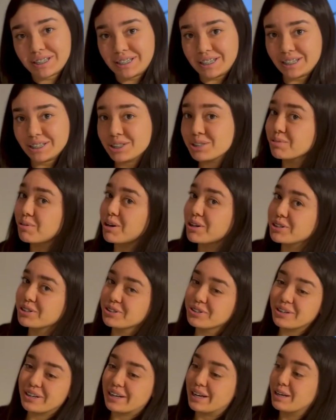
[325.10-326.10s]

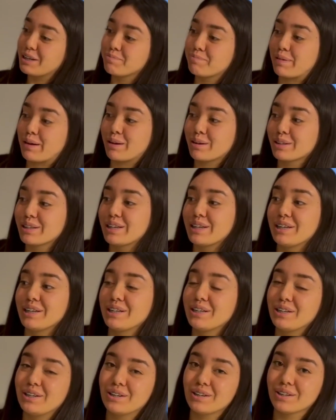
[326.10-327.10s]
dishwasher and I
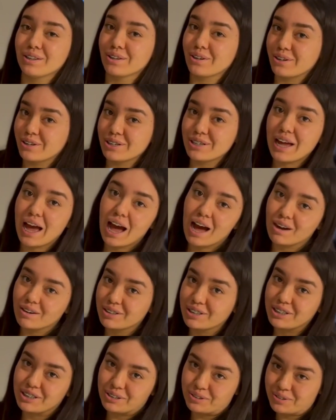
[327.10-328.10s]
barely learned how
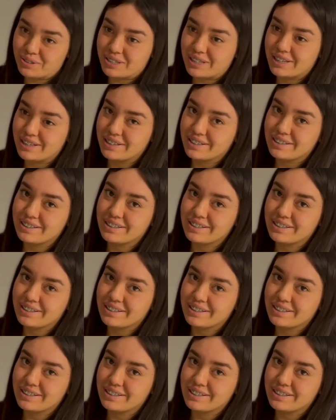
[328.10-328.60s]
to use it.